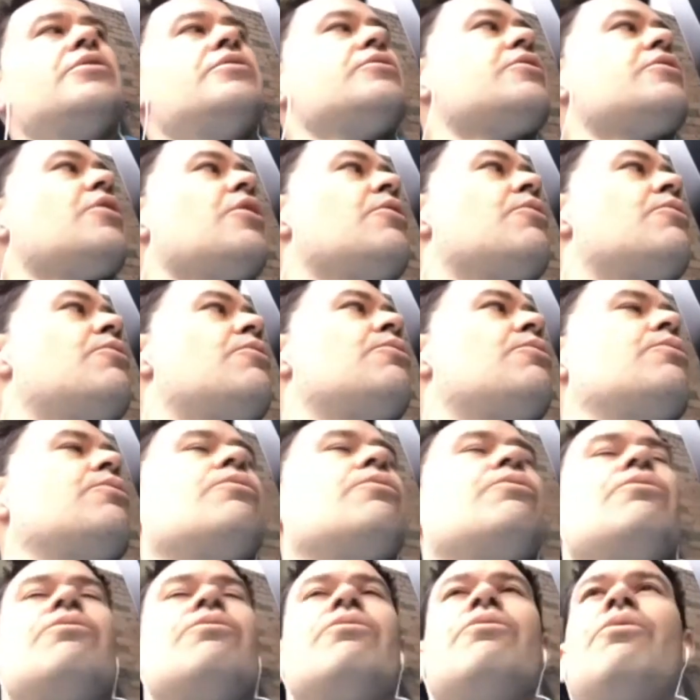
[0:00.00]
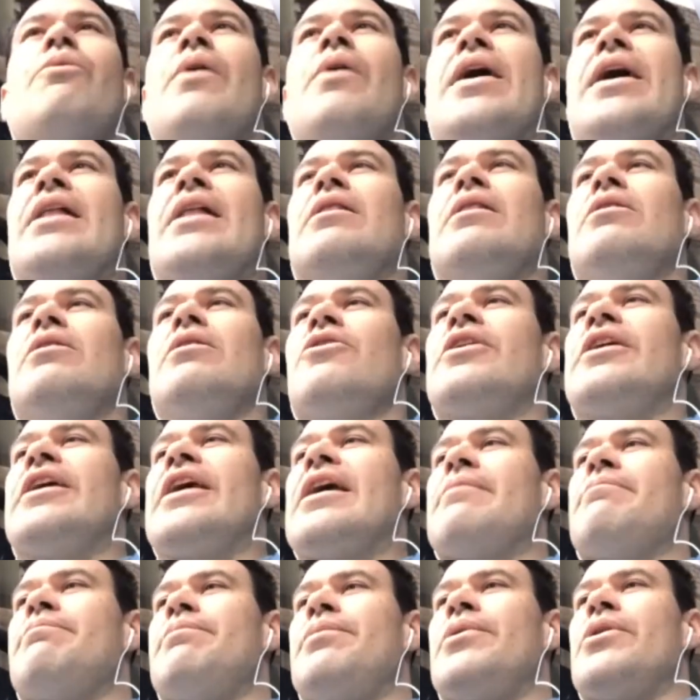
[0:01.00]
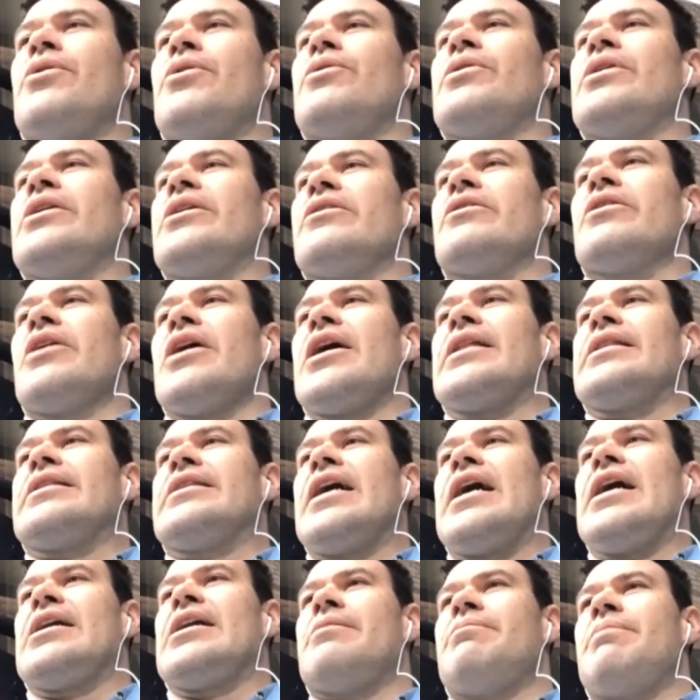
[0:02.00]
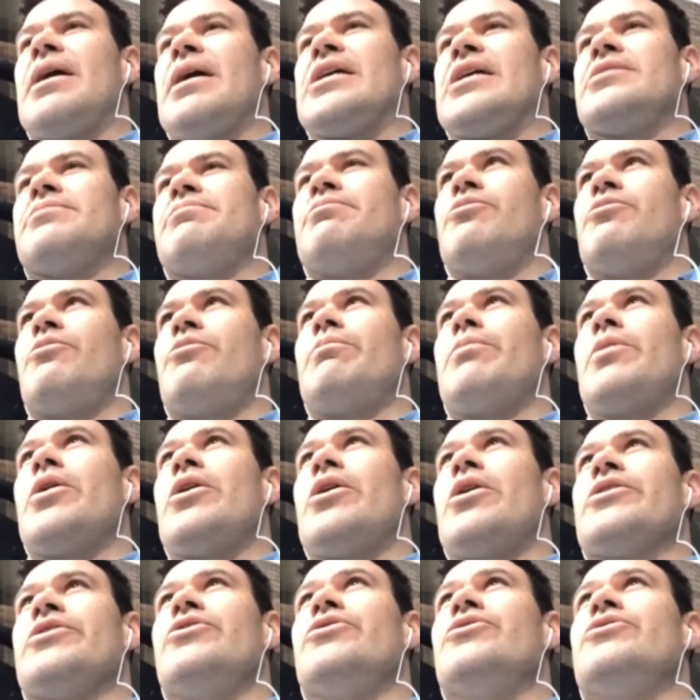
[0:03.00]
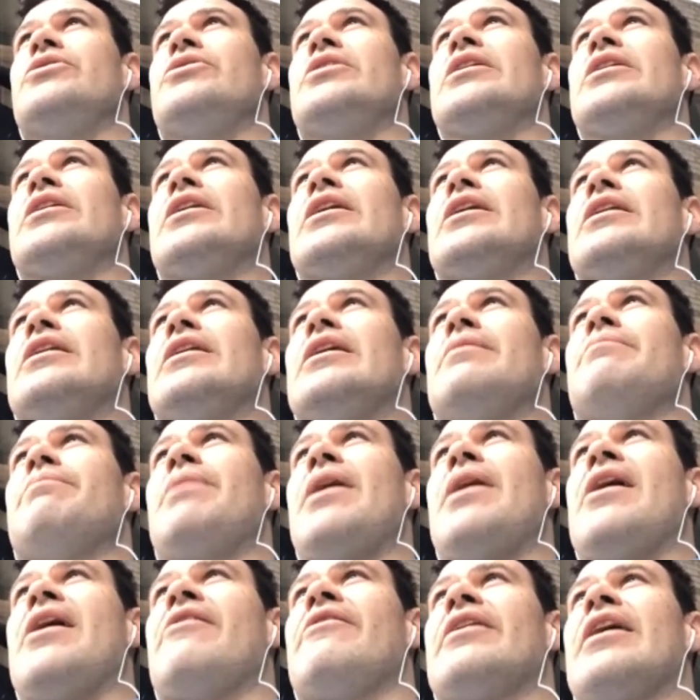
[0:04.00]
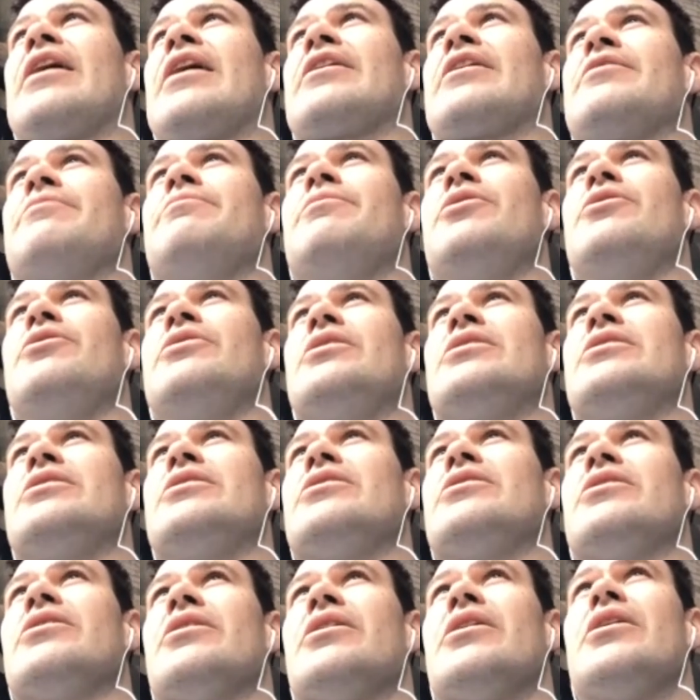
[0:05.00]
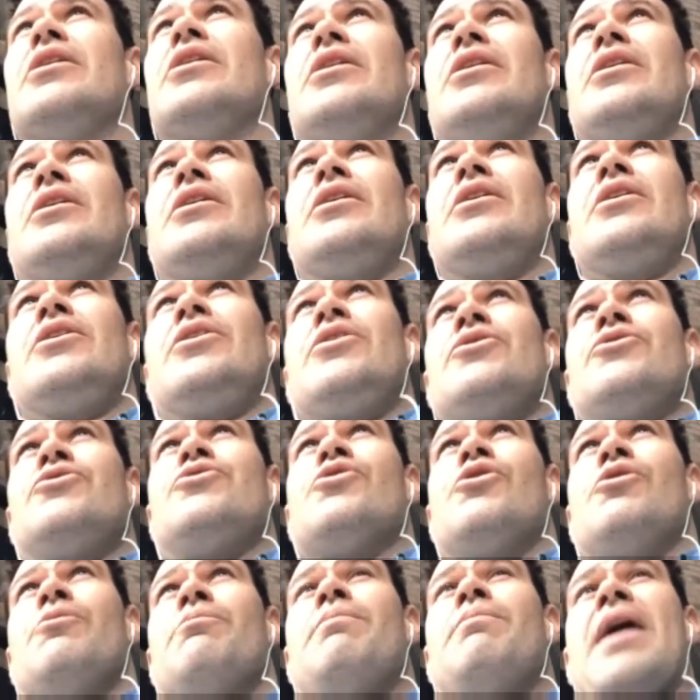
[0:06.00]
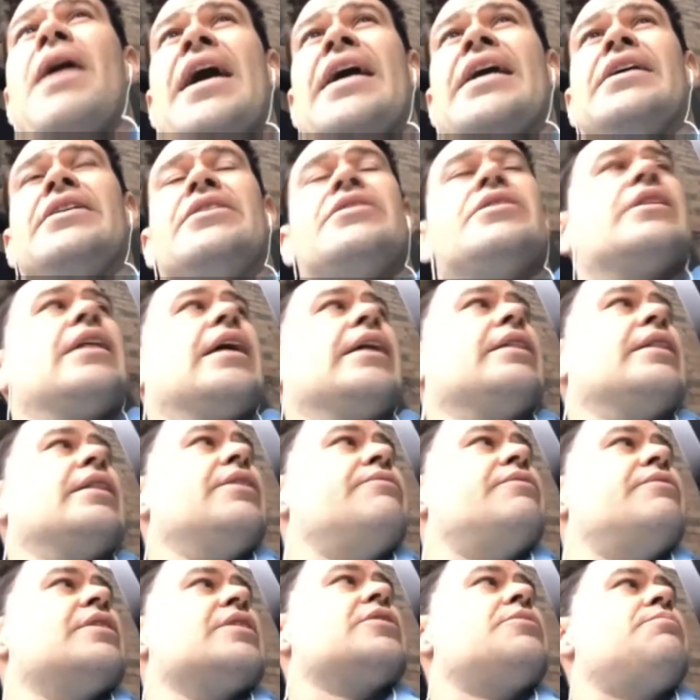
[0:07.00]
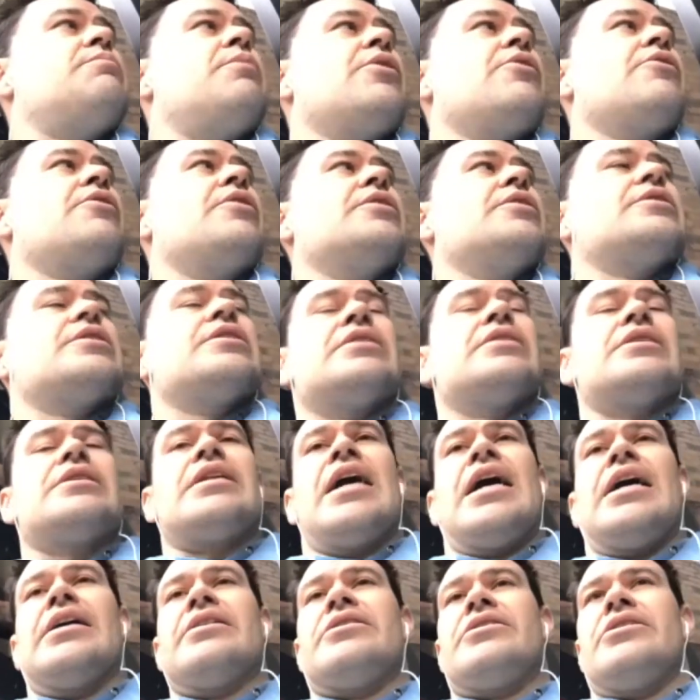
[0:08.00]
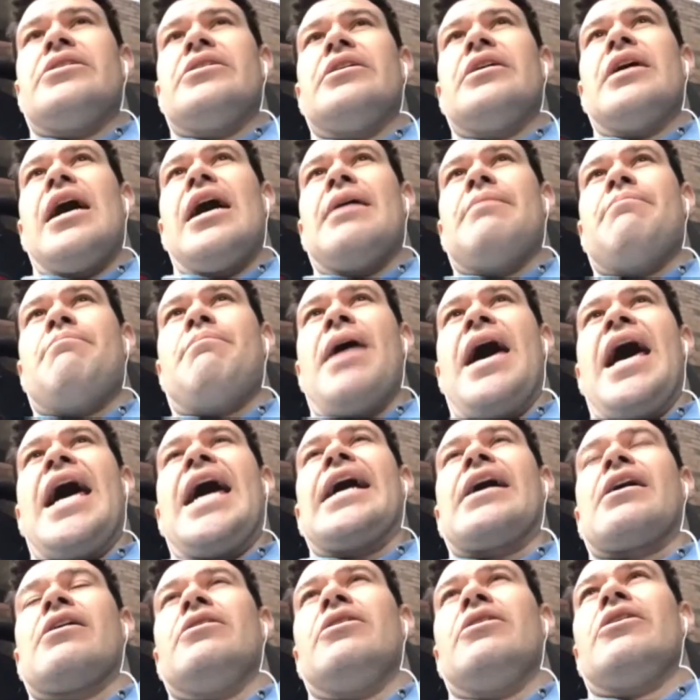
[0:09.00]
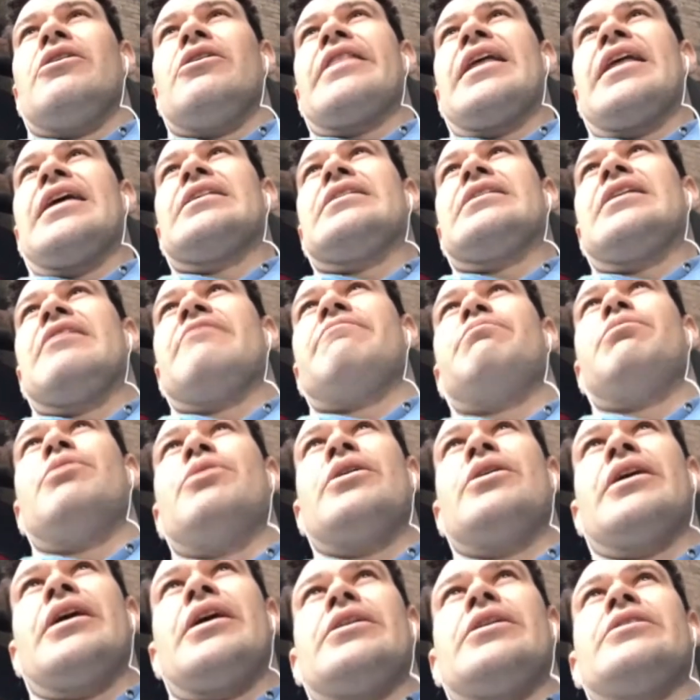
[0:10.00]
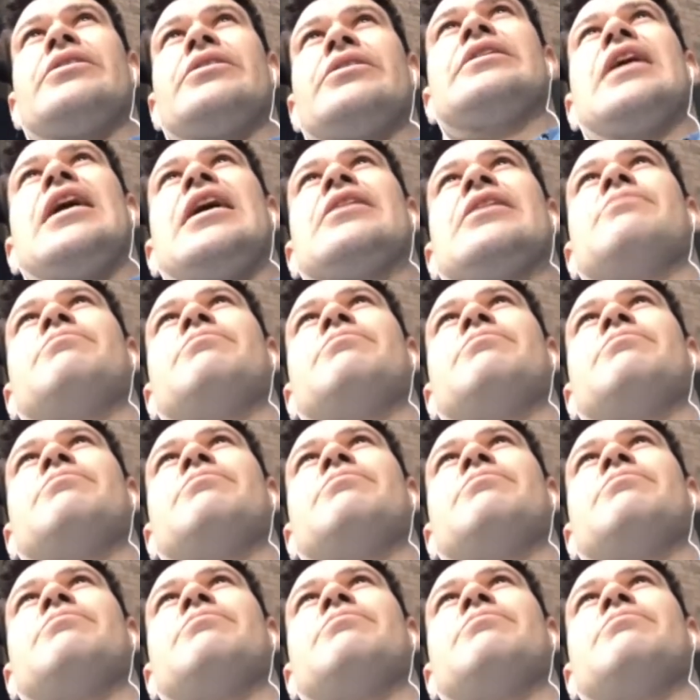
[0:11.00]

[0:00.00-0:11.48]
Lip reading: So we're looking at building that database by using and empowering our communities to draw back into that lived experience and start to unpack a lot of that stuff, put it into data